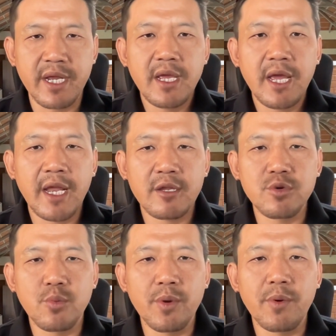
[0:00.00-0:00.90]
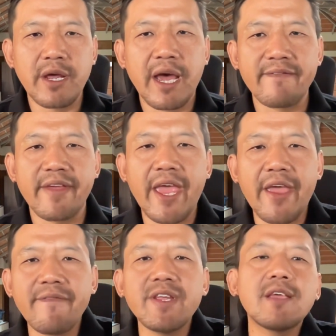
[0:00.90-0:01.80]
And so we want to have
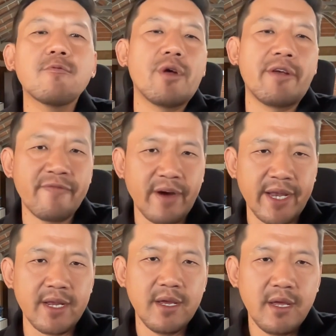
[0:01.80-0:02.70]
everything verified.